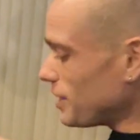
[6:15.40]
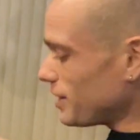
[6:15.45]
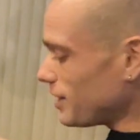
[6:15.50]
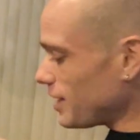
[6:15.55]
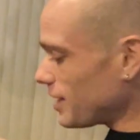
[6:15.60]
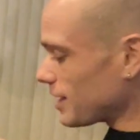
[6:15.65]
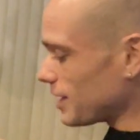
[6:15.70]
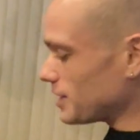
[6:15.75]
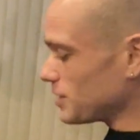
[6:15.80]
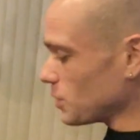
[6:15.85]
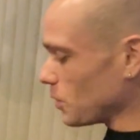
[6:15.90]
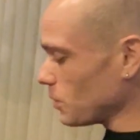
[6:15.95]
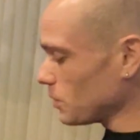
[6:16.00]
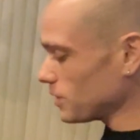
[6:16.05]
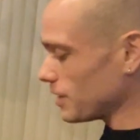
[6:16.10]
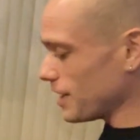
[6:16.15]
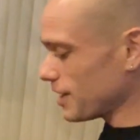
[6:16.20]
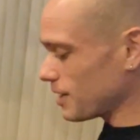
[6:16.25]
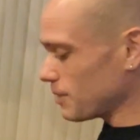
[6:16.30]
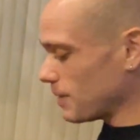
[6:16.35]
thing I
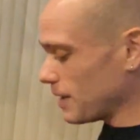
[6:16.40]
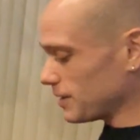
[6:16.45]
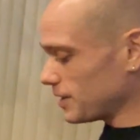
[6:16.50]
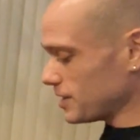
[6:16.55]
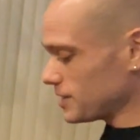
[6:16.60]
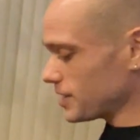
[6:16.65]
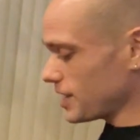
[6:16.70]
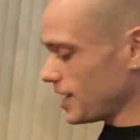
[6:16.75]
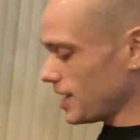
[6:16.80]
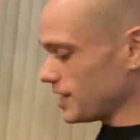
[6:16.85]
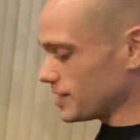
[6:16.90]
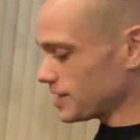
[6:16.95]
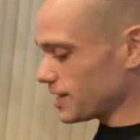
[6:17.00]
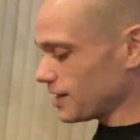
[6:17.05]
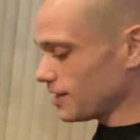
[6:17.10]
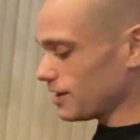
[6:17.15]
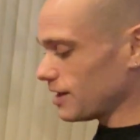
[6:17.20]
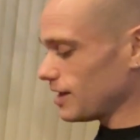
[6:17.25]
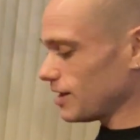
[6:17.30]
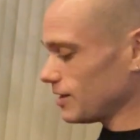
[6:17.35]
don't like about this case, and
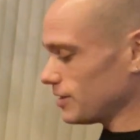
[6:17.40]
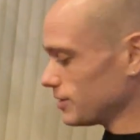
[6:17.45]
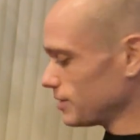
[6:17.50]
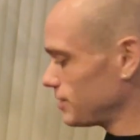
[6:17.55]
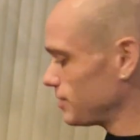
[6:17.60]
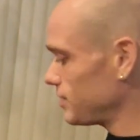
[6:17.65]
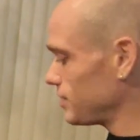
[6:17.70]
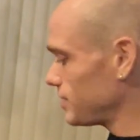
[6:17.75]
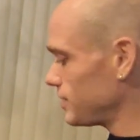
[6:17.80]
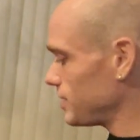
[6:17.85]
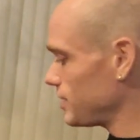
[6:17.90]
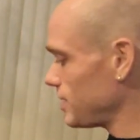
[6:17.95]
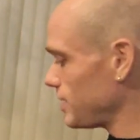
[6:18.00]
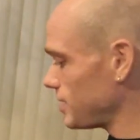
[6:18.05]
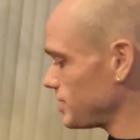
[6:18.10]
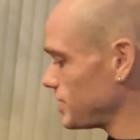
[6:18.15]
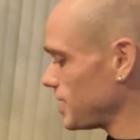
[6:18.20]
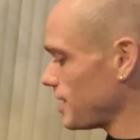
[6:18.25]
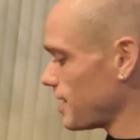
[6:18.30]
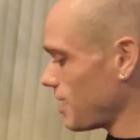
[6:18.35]
I'll
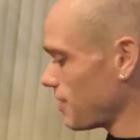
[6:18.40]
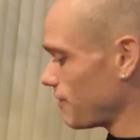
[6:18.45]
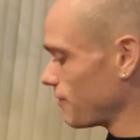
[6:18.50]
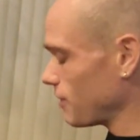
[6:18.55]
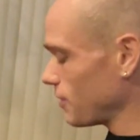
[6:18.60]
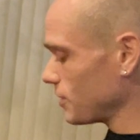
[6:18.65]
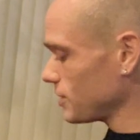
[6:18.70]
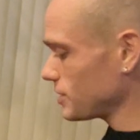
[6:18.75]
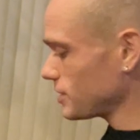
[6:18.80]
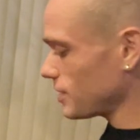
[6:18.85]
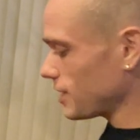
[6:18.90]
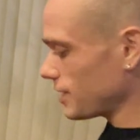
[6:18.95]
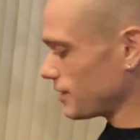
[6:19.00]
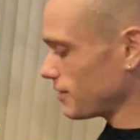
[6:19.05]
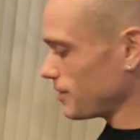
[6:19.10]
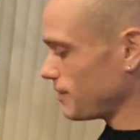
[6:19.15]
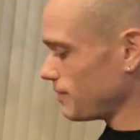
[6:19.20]
say that first, like,